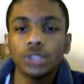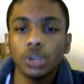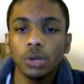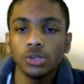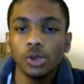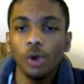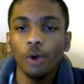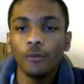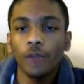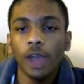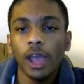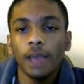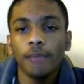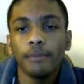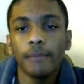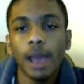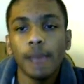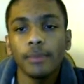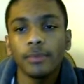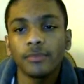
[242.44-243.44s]
overhead
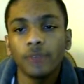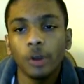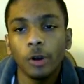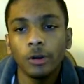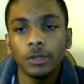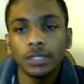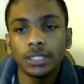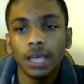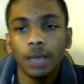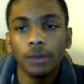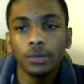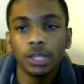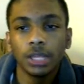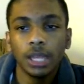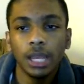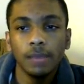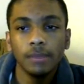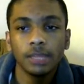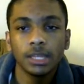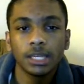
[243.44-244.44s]
map of current town with the
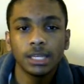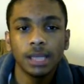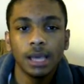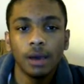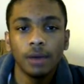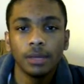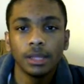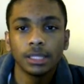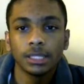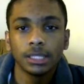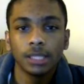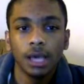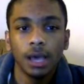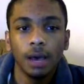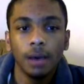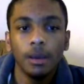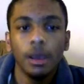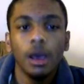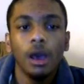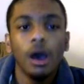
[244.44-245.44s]
name of the town at the
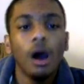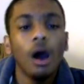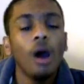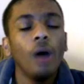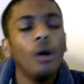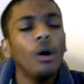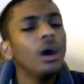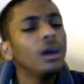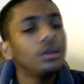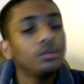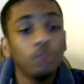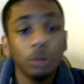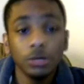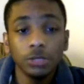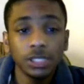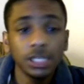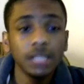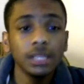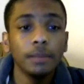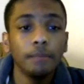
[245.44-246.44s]
top. Oh, we'll
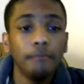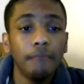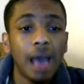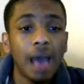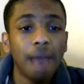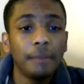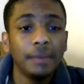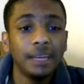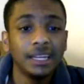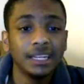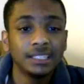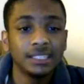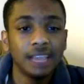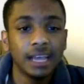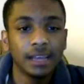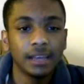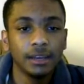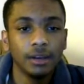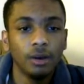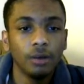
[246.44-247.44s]
see the map in a
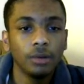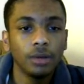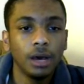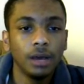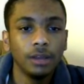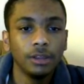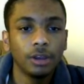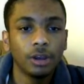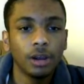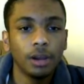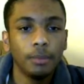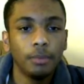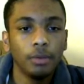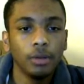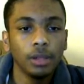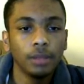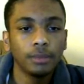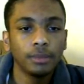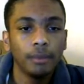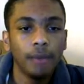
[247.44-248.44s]
second. Hold on. They're gonna
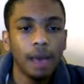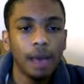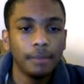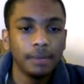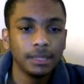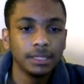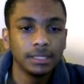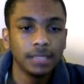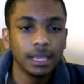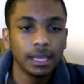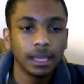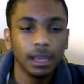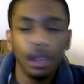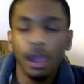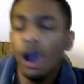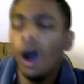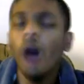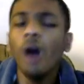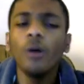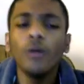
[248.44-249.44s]
pull up the map in a second.
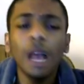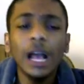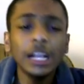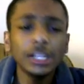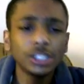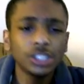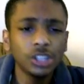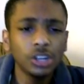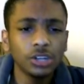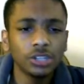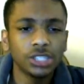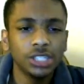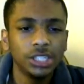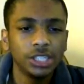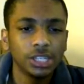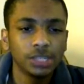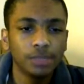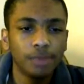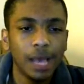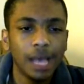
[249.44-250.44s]
Oh, that church he
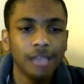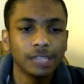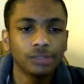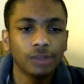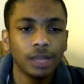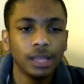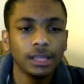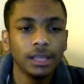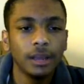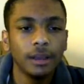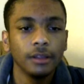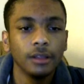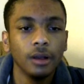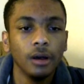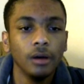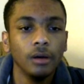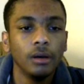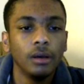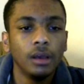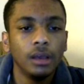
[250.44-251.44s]
just passed right there,
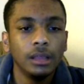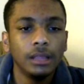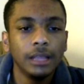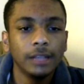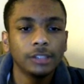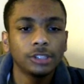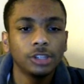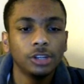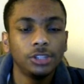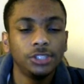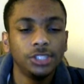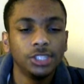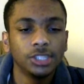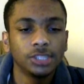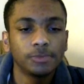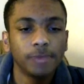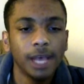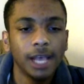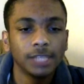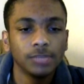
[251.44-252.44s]
though. That church he
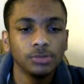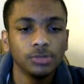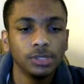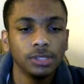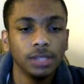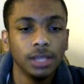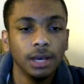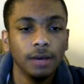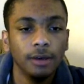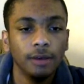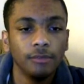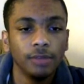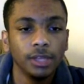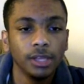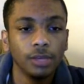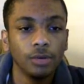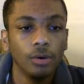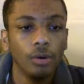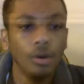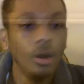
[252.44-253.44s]
just passed was really cool.